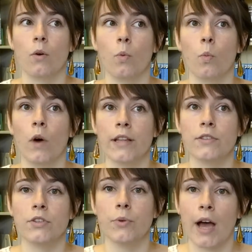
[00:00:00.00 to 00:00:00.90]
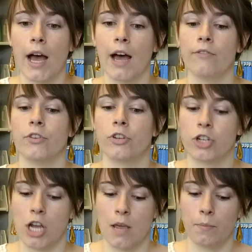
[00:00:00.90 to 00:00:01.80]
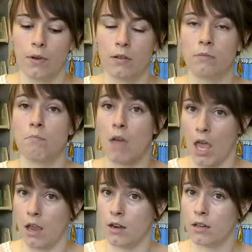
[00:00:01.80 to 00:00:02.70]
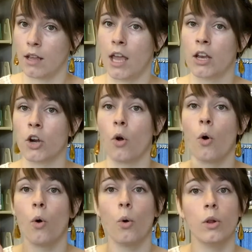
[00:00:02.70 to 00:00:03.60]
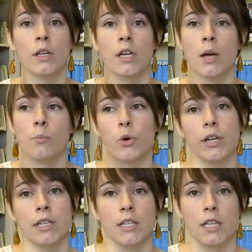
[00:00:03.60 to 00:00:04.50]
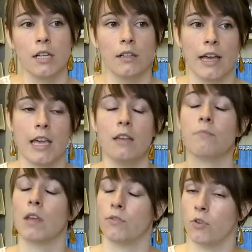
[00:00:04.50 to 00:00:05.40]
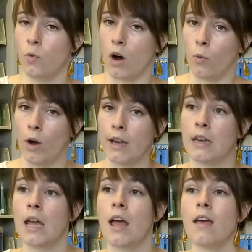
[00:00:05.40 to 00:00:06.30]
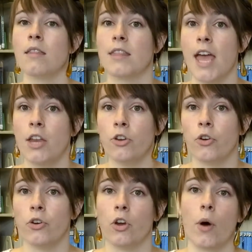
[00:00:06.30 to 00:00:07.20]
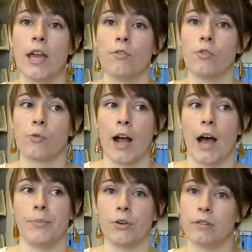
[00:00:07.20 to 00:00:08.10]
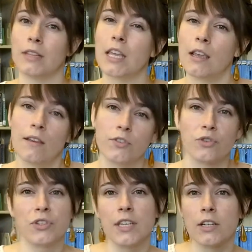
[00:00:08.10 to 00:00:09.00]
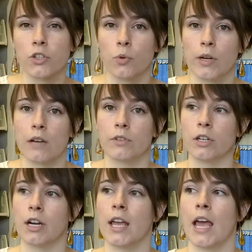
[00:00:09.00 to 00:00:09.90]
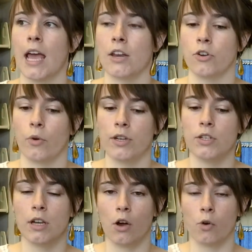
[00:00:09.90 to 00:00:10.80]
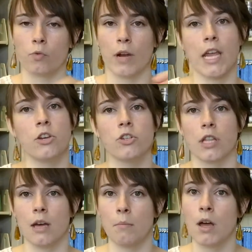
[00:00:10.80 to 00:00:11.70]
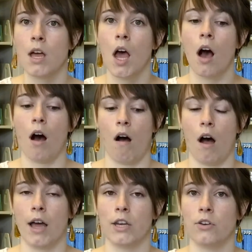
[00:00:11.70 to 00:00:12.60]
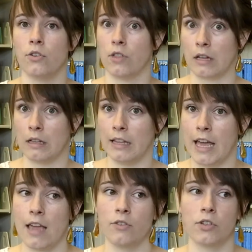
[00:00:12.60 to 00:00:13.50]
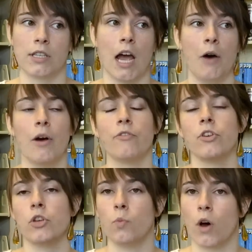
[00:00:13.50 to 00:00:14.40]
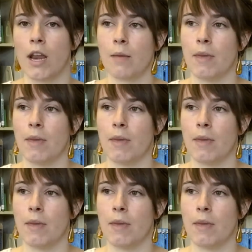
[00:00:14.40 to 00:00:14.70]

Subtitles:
Once you have your shape made and your hole put into the clay, if you want one, then you're going to go ahead and grab your leaves or sticks or whatever, and you're going to arrange them on the clay, just however you want it.